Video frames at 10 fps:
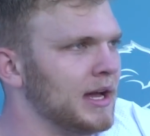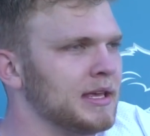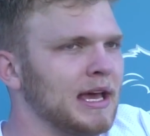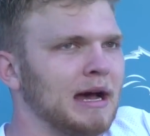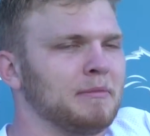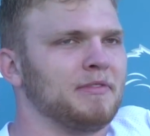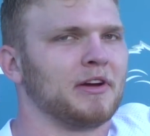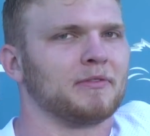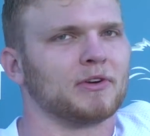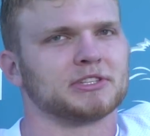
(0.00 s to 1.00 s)
Yeah. I'm a
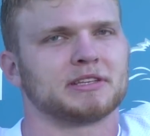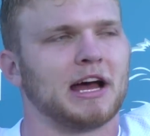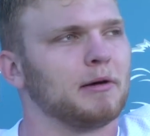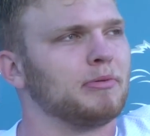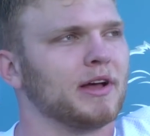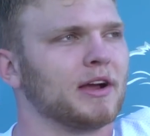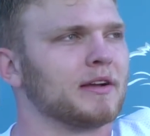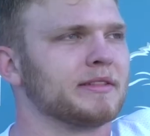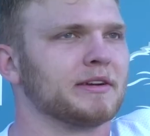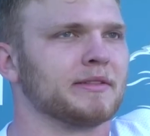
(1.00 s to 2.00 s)
very versatile player,
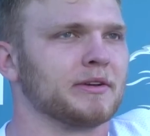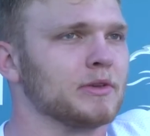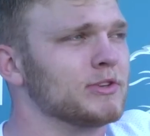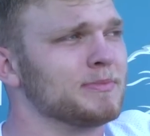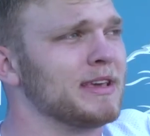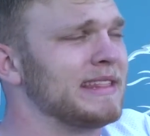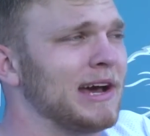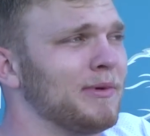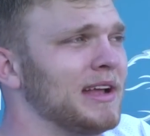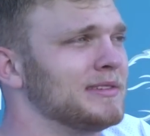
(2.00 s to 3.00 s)
and they're using me in
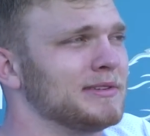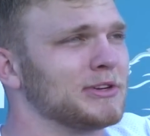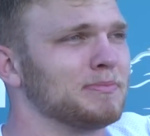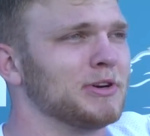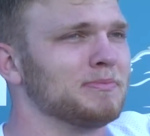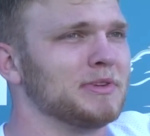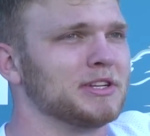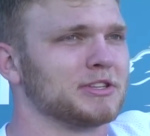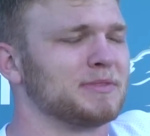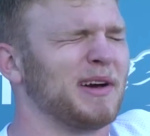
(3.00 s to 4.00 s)
that way too. They're putting me
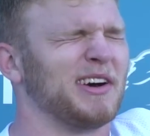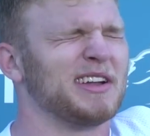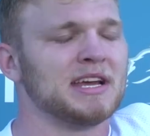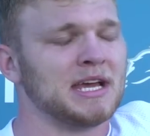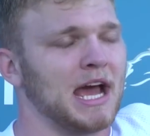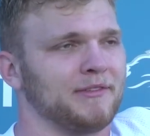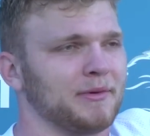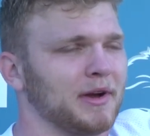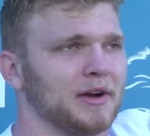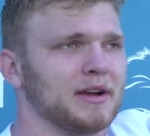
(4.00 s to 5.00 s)
just about
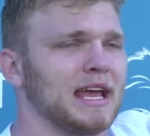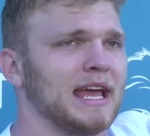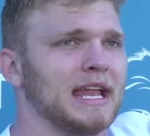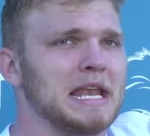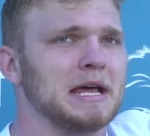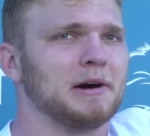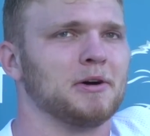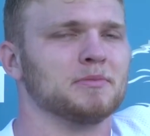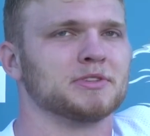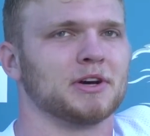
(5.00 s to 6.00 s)
everywhere, and
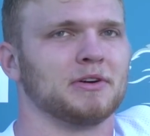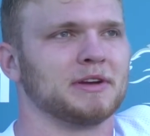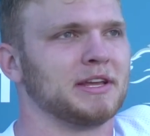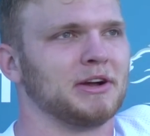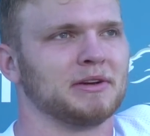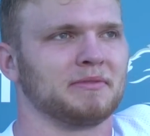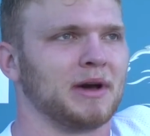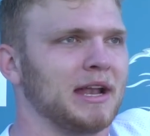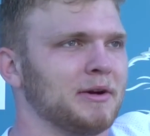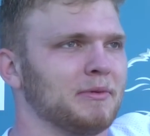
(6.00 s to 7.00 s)
so you know,
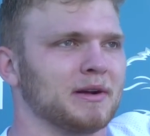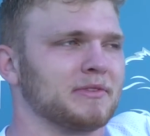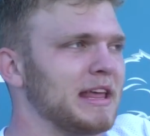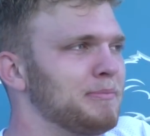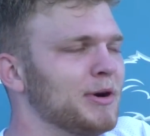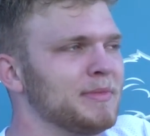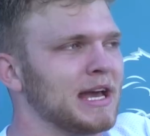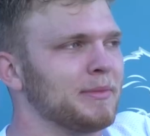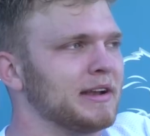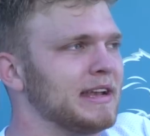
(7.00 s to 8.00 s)
I know wherever they put me,
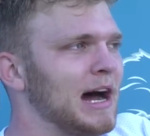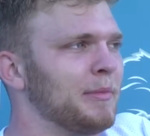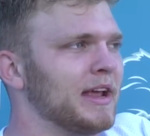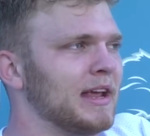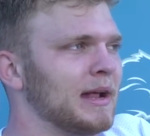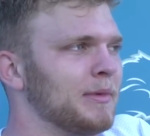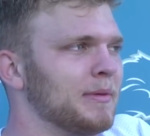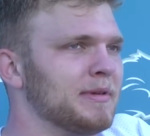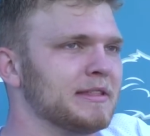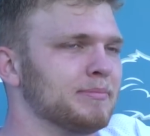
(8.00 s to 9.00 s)
I'm gonna dominate, and I'm gonna
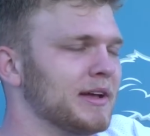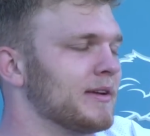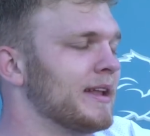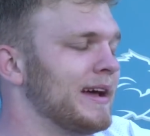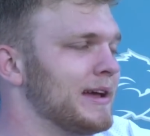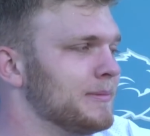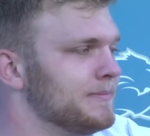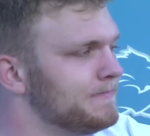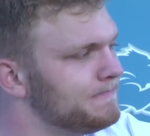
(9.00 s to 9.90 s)
be the player that I am.